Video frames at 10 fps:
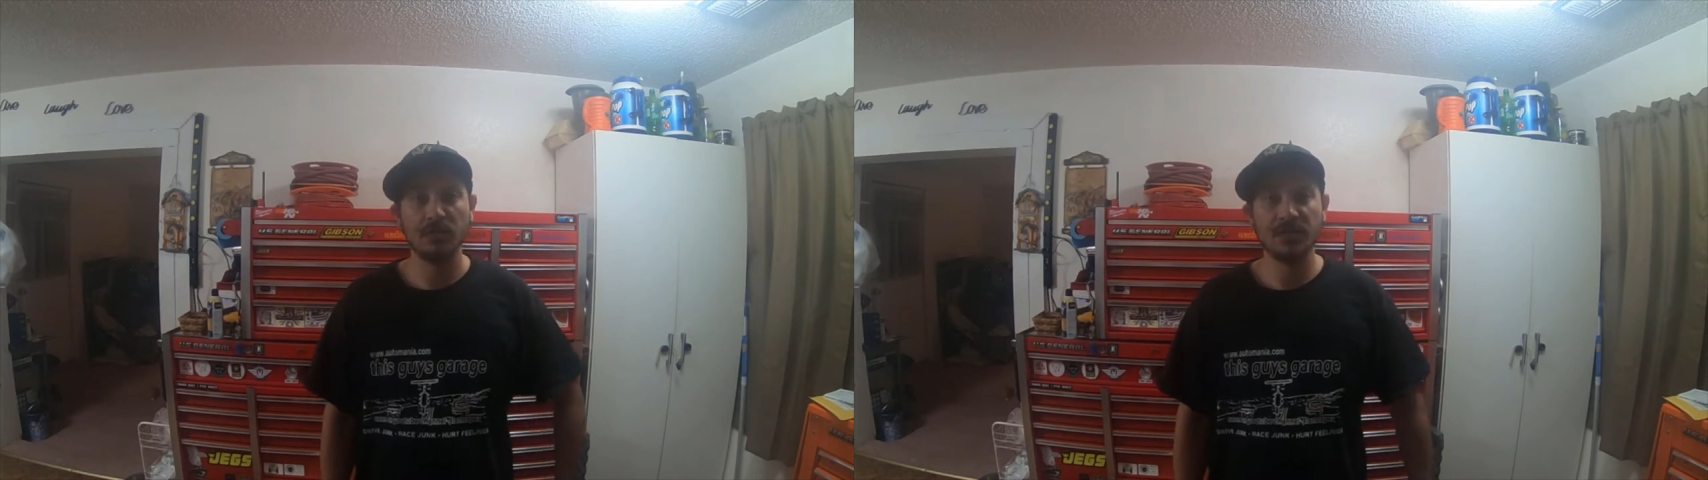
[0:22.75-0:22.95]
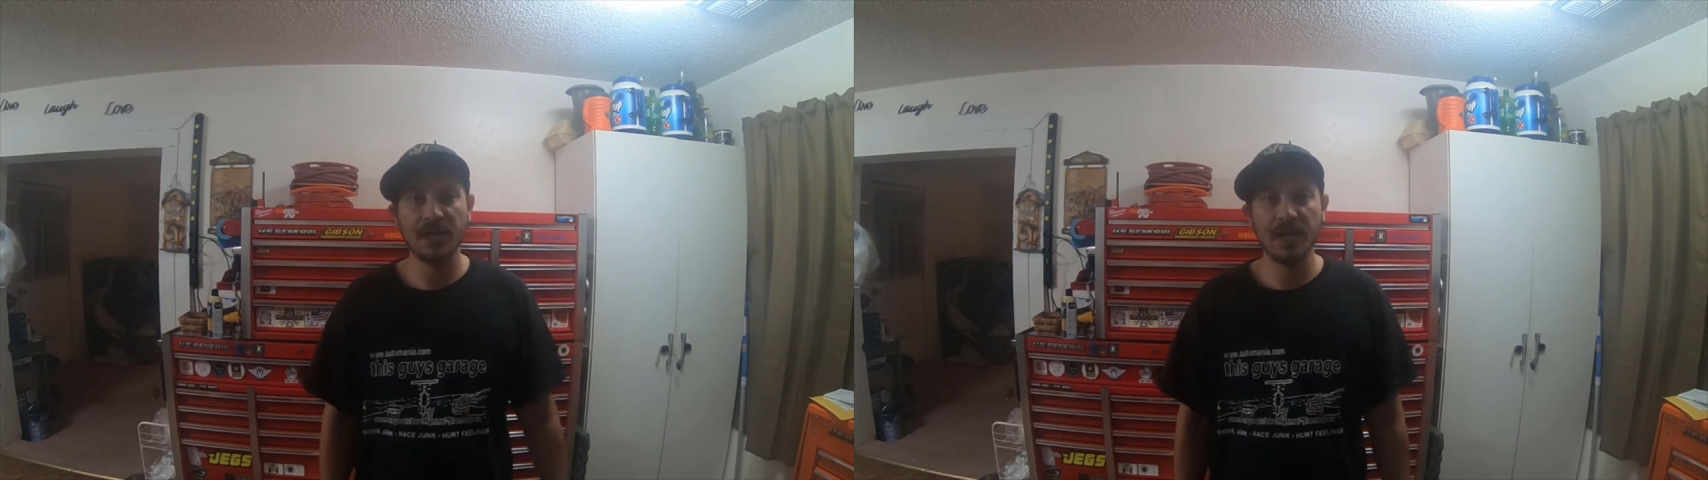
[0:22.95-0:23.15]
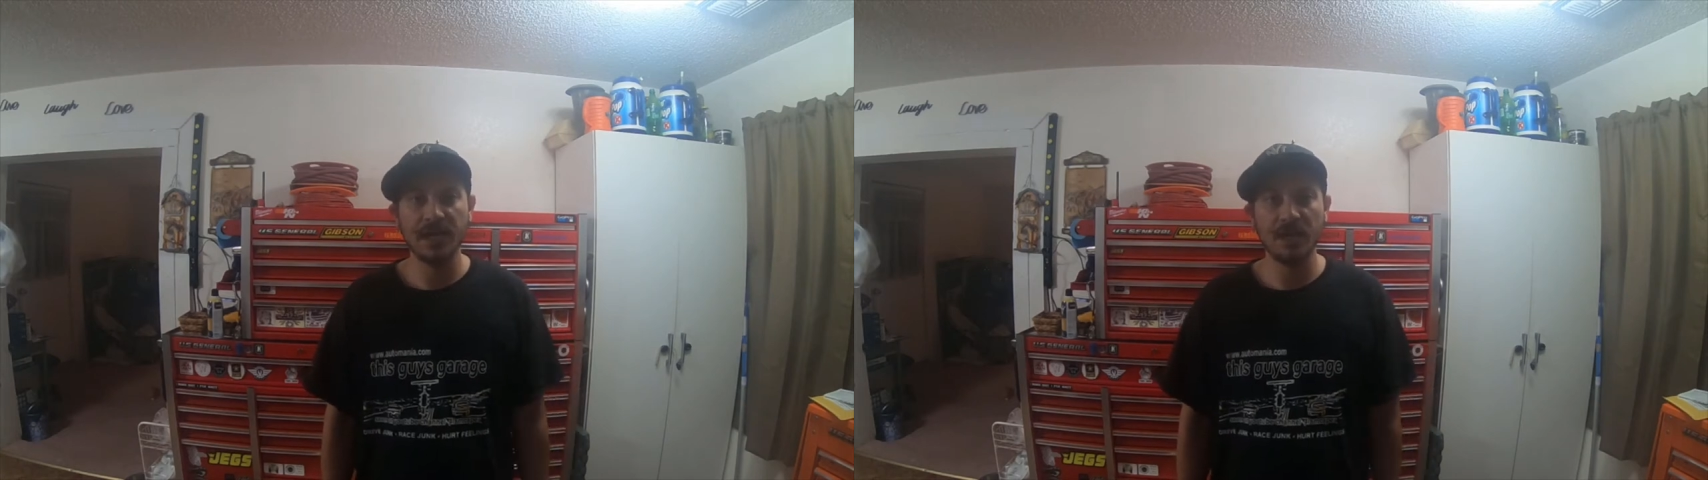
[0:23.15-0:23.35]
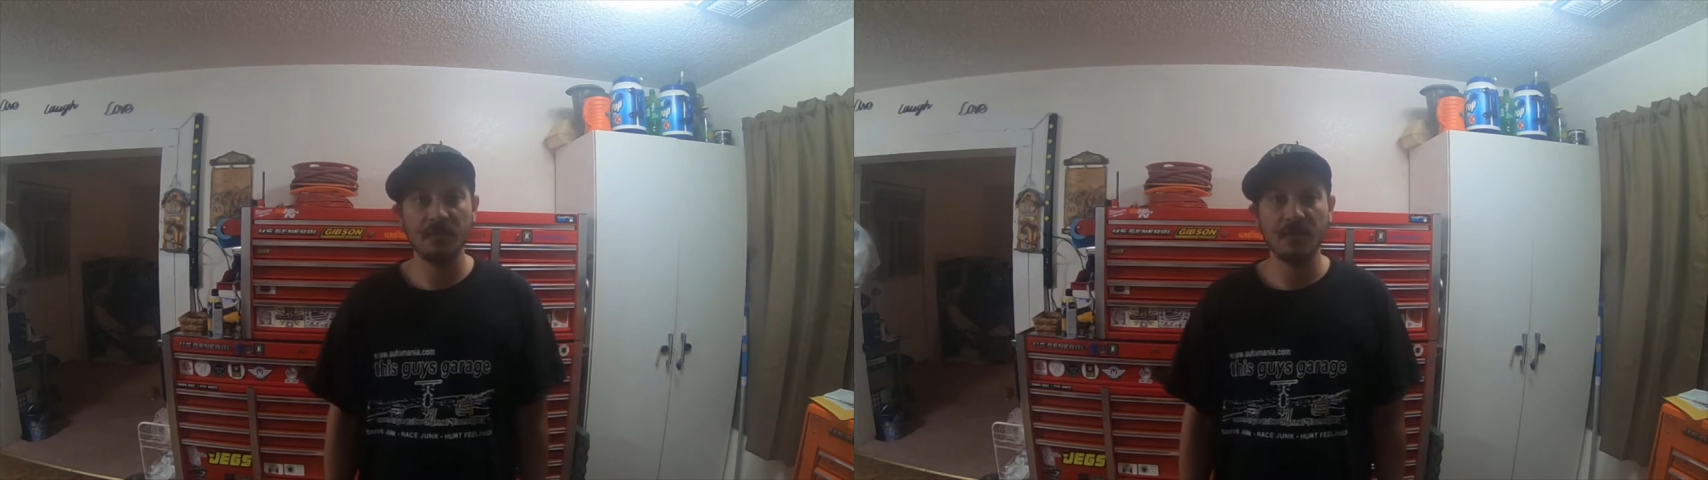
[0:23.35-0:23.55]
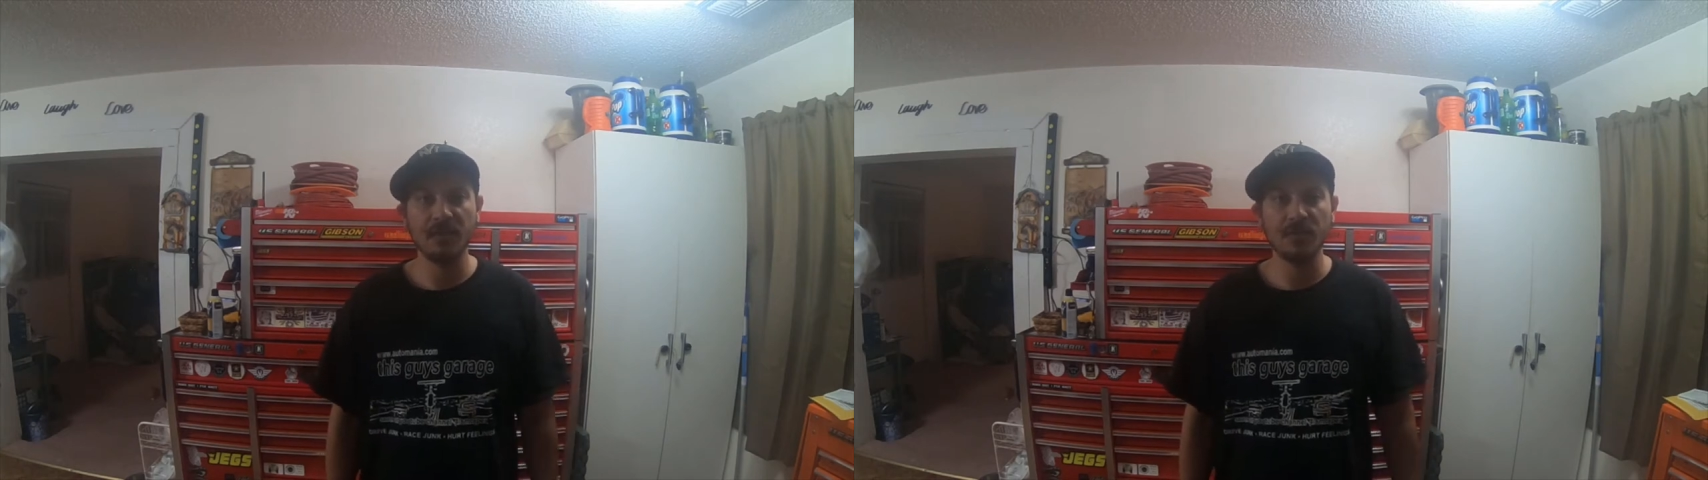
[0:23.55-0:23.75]
today I'm
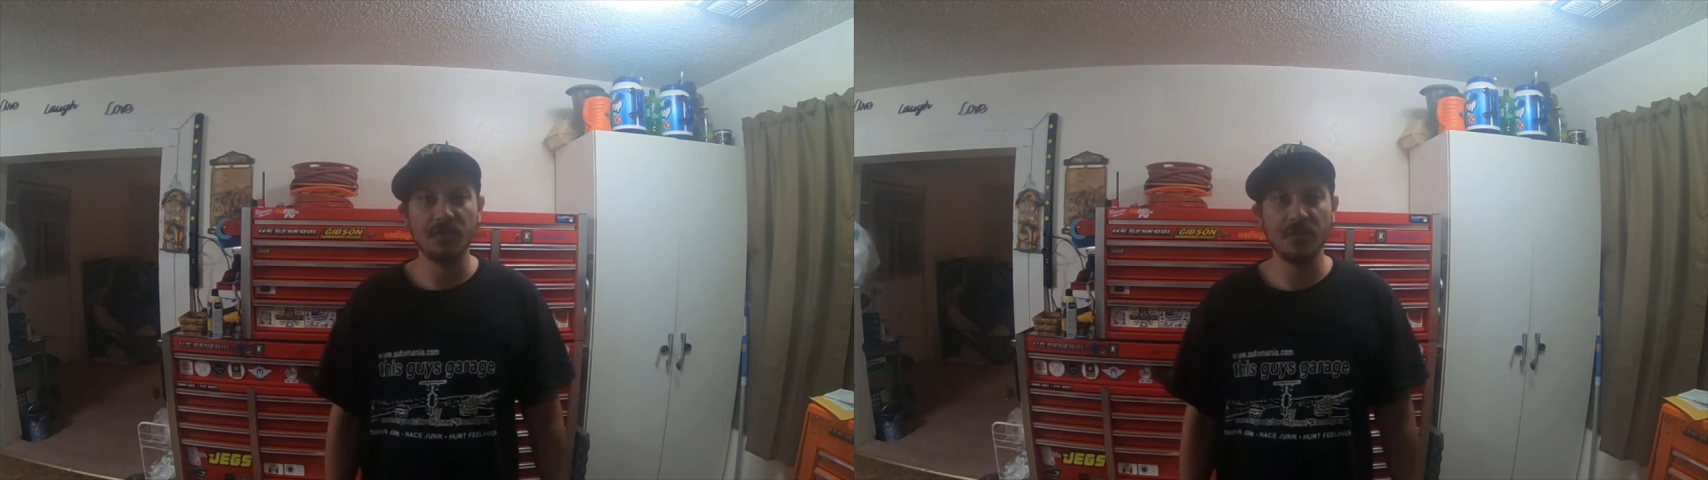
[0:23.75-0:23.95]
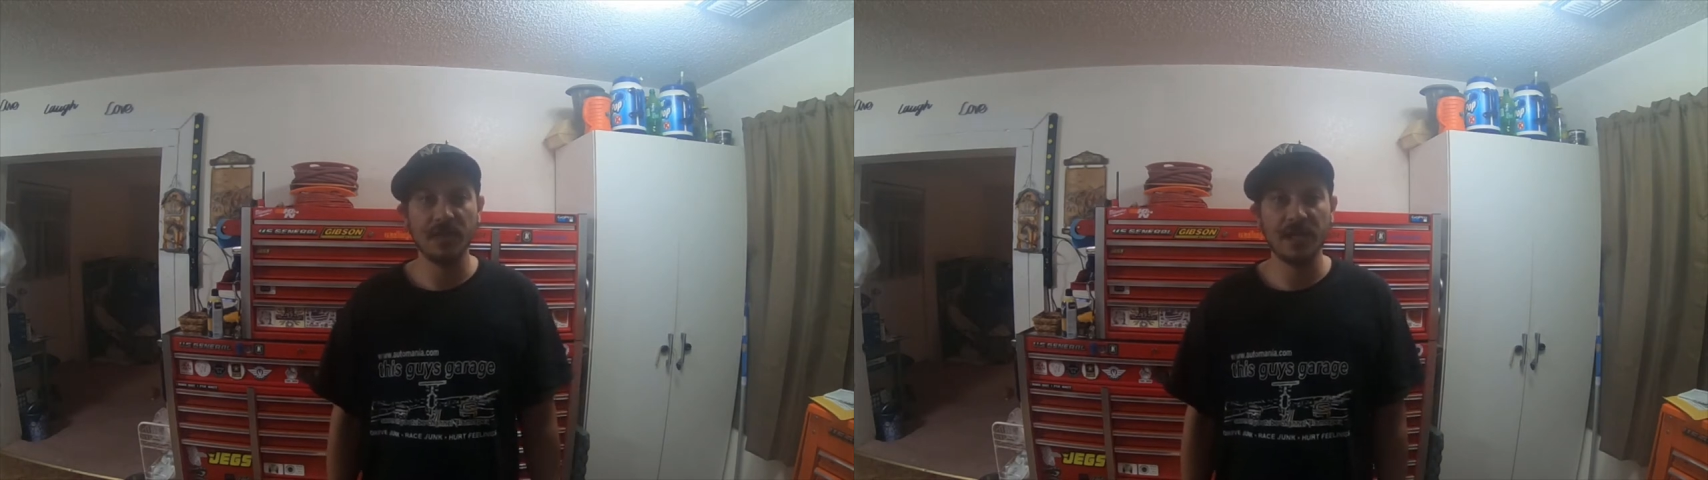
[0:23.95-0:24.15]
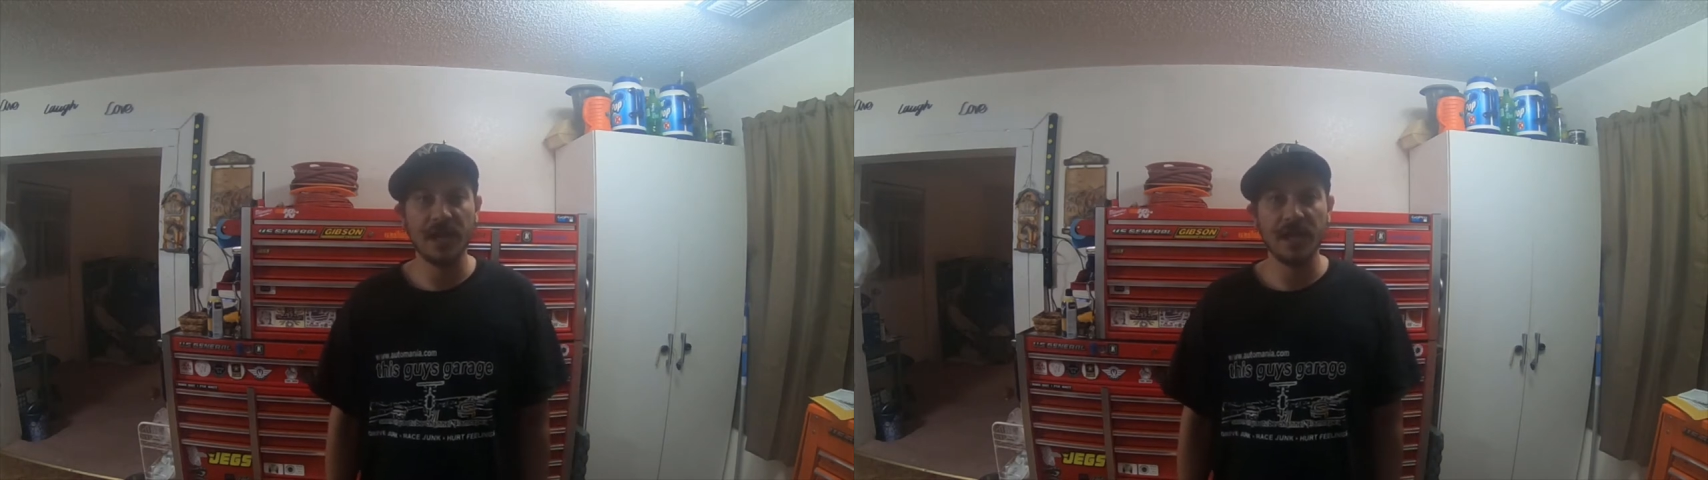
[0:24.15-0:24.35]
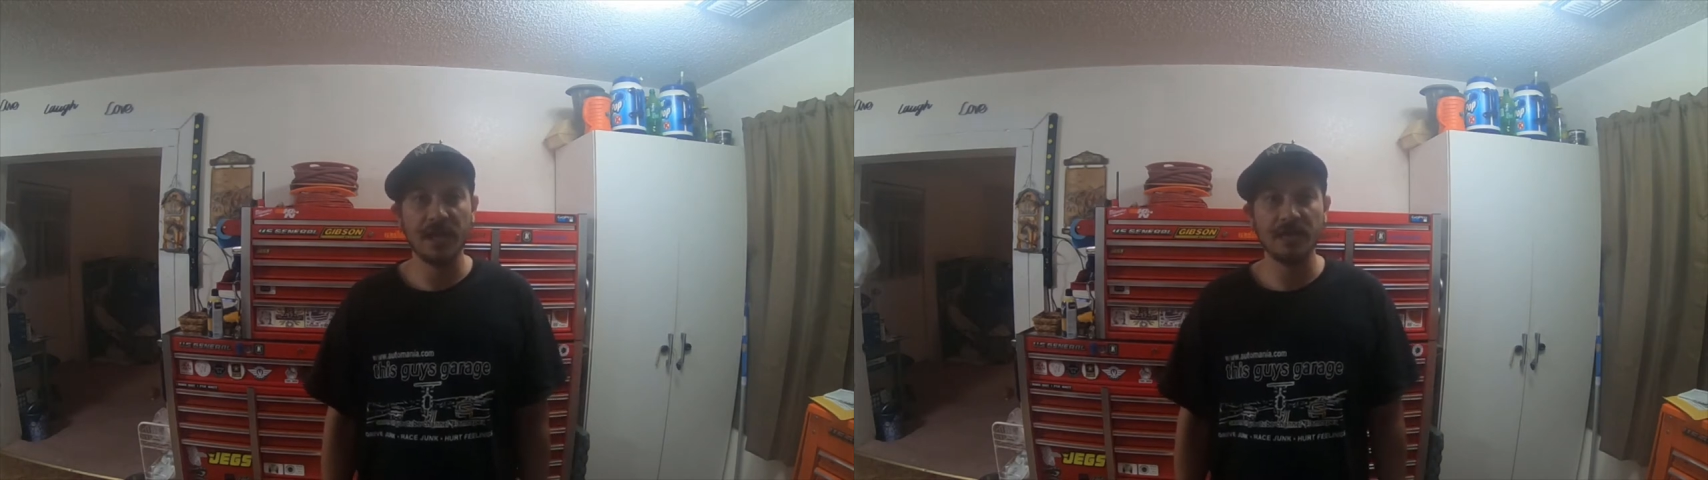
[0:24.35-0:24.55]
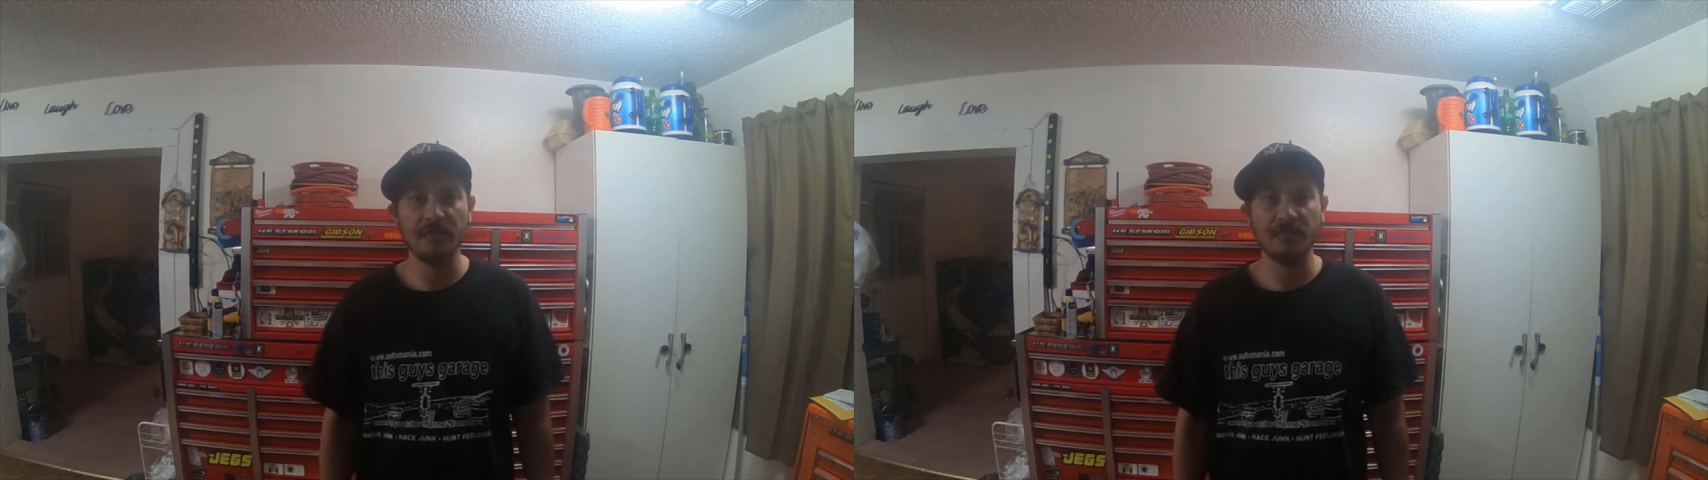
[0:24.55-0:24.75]
going to be doing a